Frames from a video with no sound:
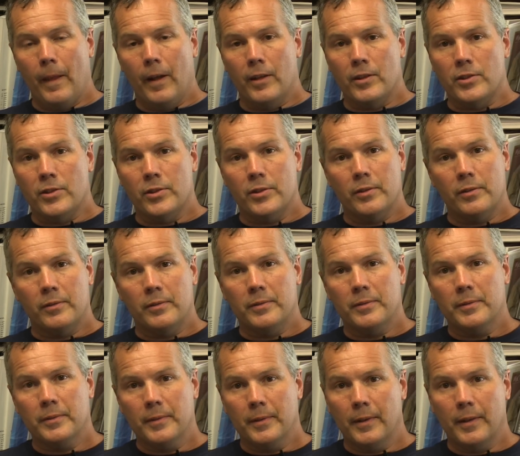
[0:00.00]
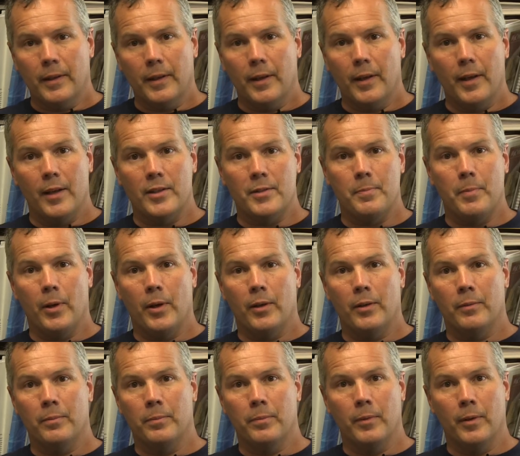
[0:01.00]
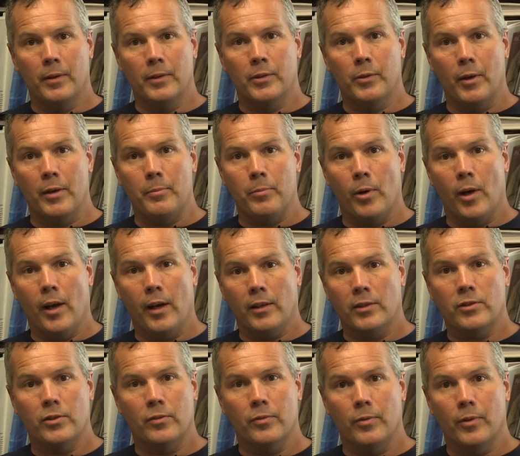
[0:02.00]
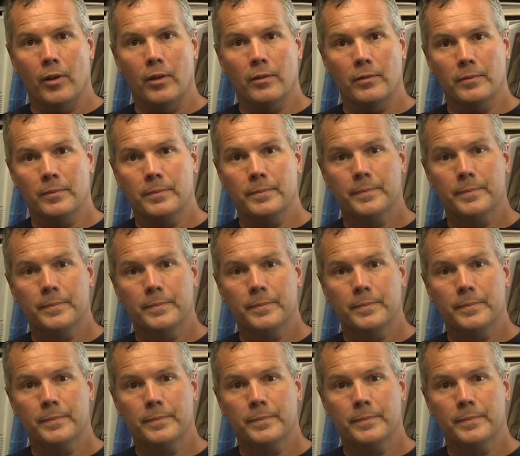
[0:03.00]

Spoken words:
it's been a great product so far.